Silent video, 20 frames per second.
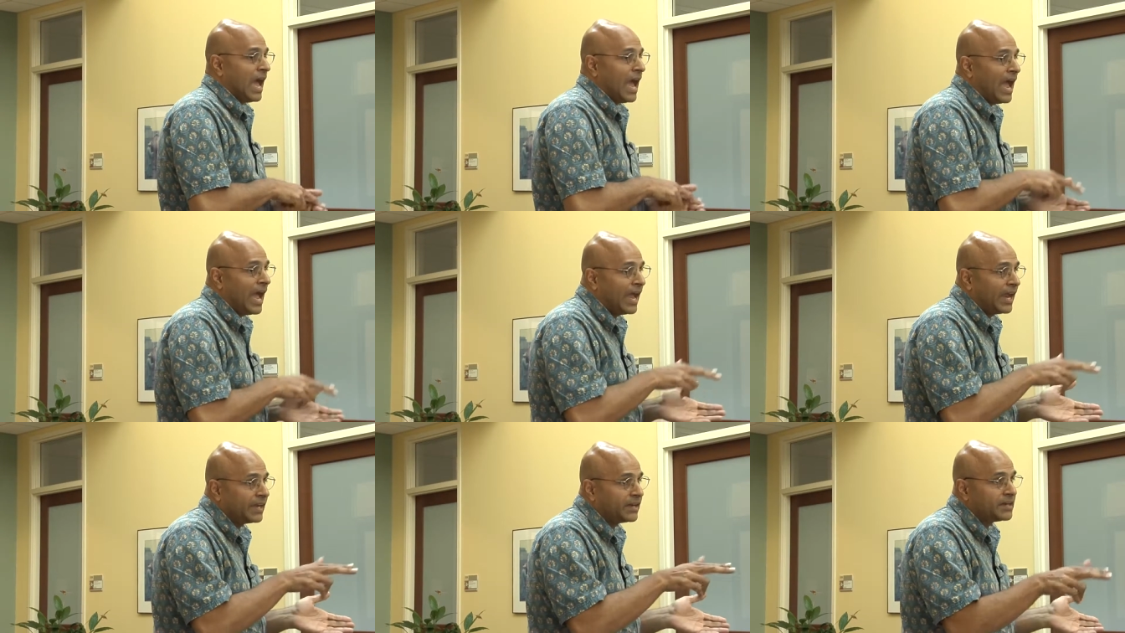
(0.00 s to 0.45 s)

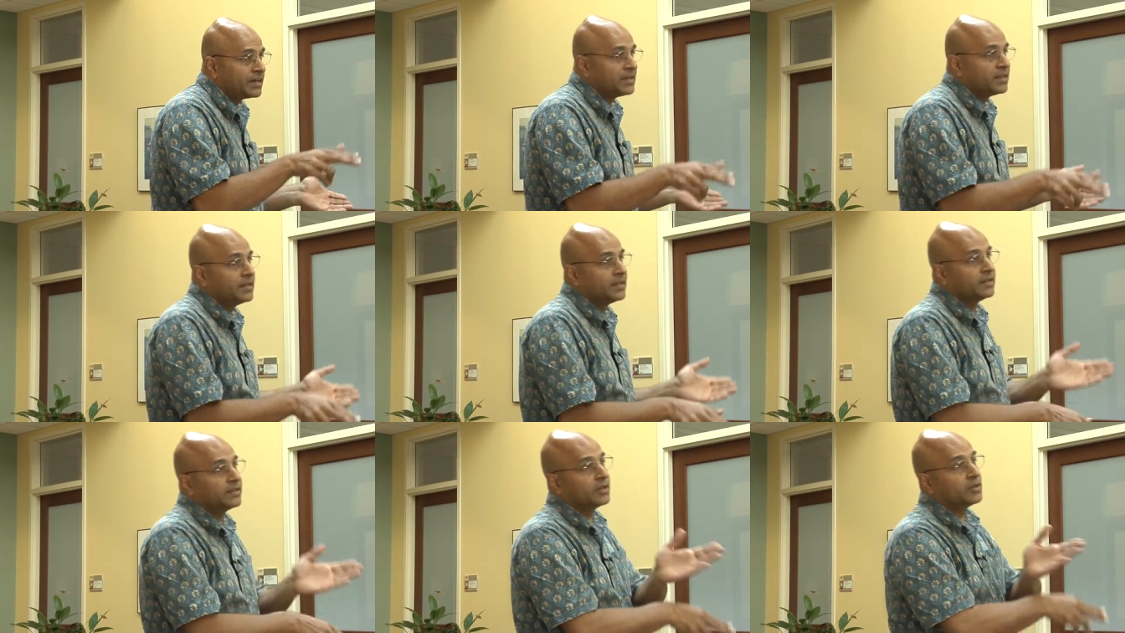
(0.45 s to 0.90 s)
and
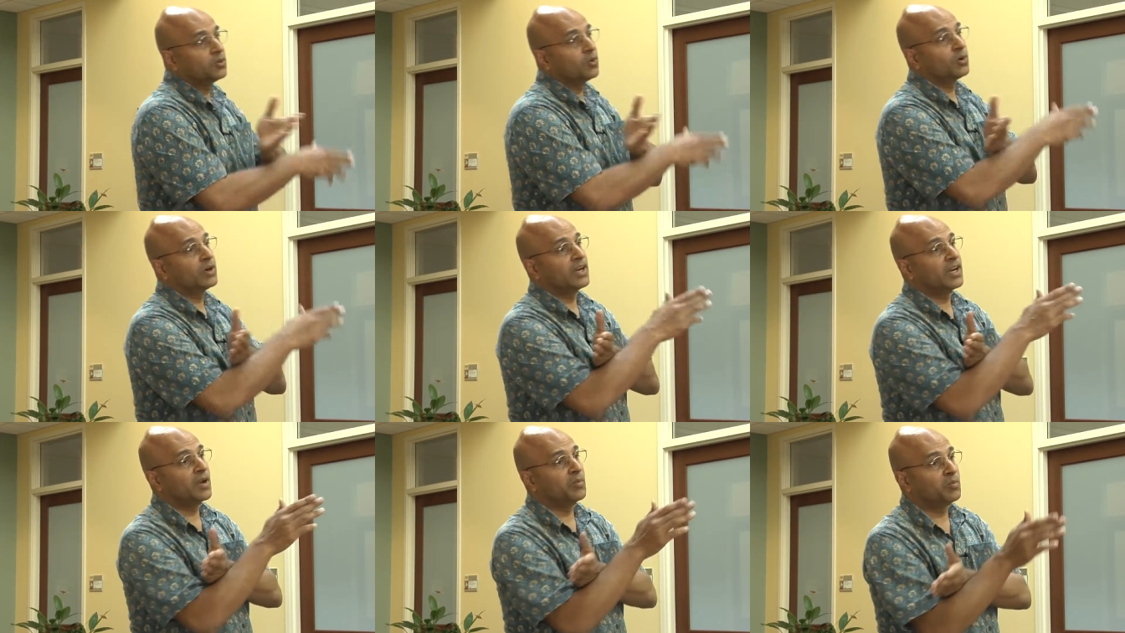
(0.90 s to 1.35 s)
the
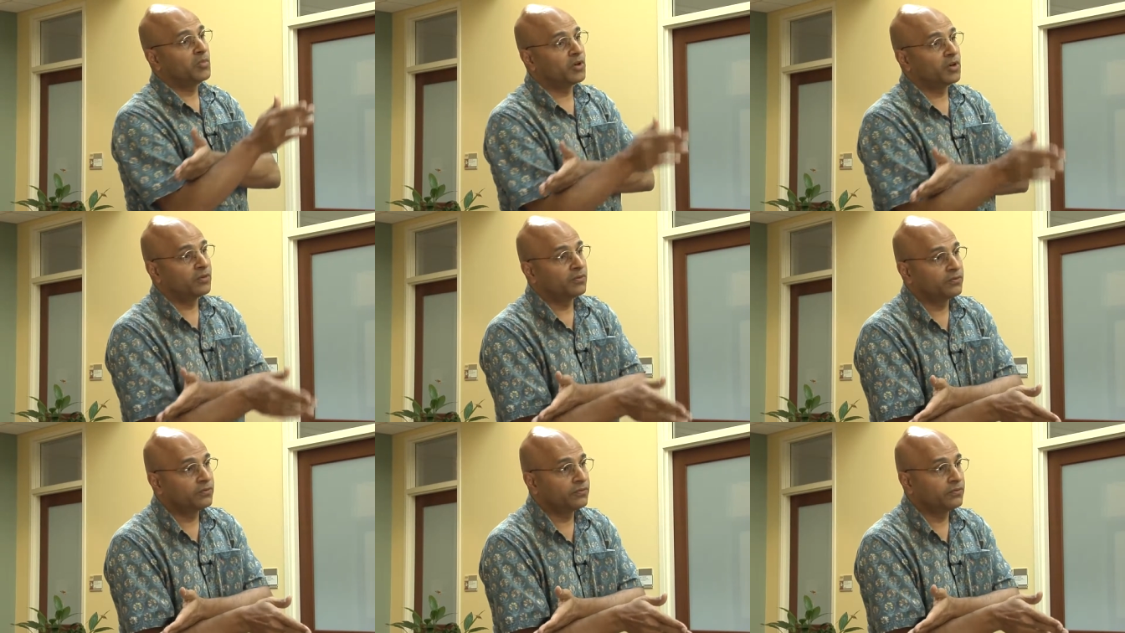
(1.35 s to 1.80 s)
total number
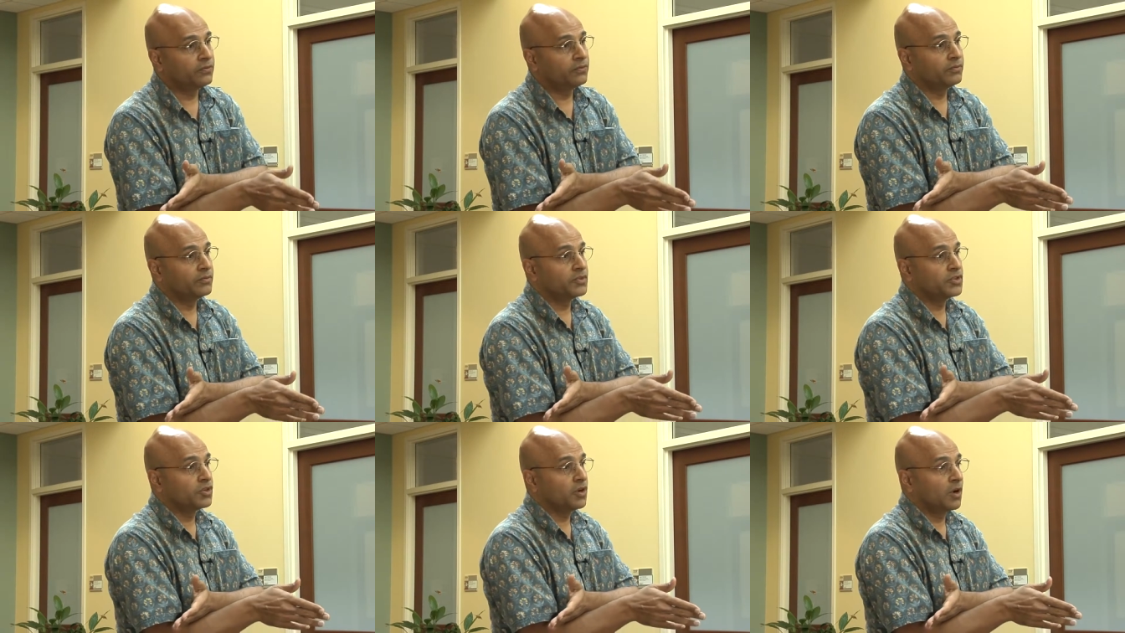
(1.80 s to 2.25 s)
of
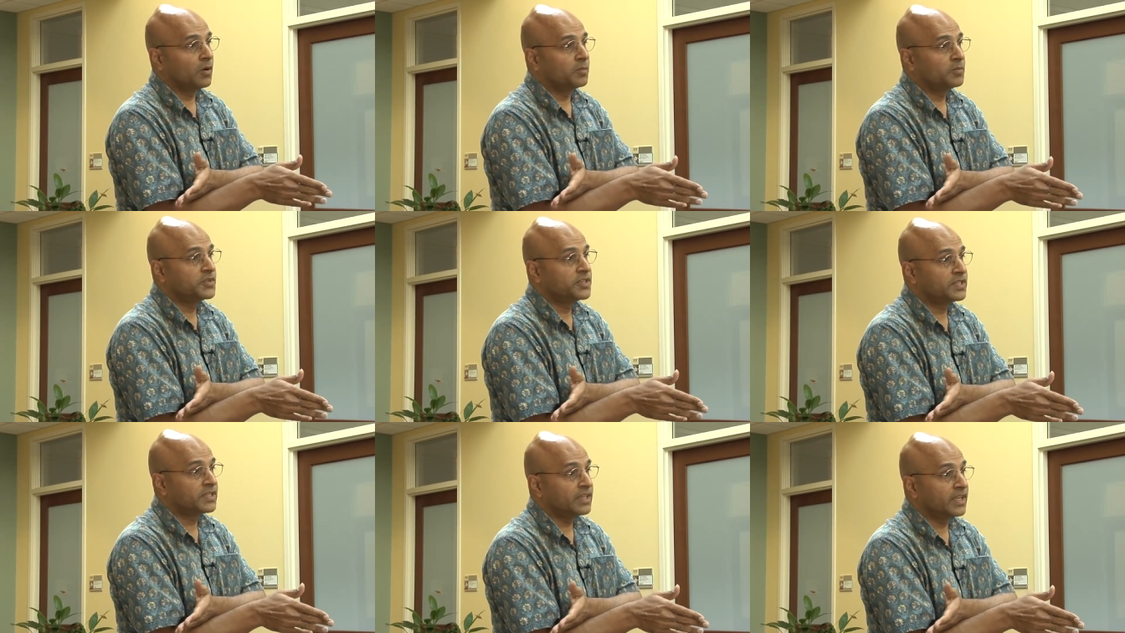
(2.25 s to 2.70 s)

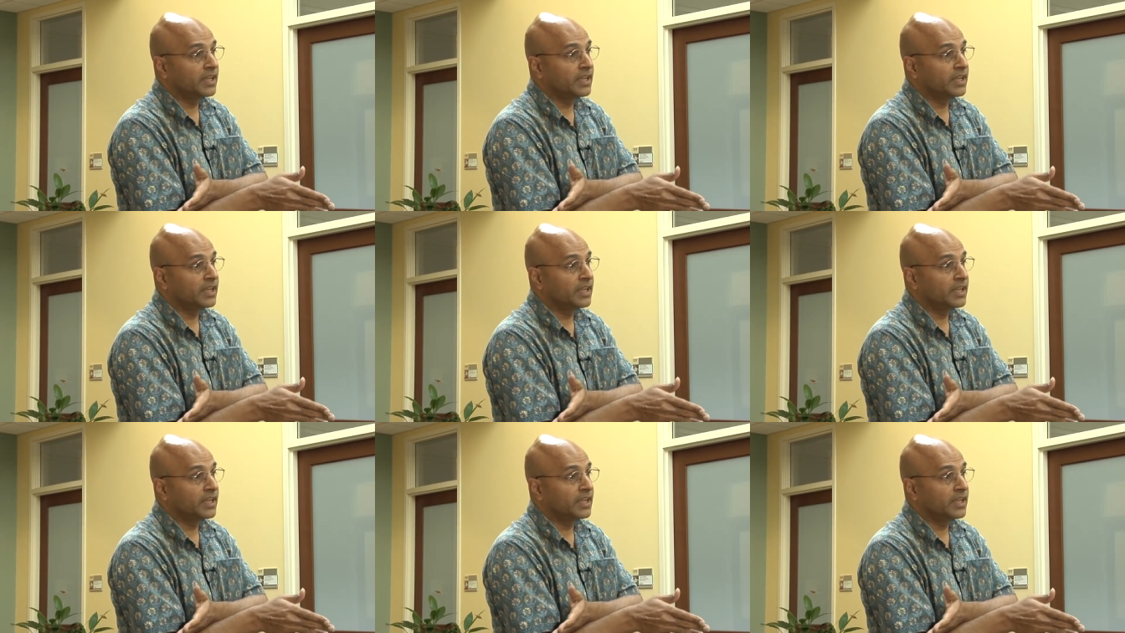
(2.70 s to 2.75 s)
jobs,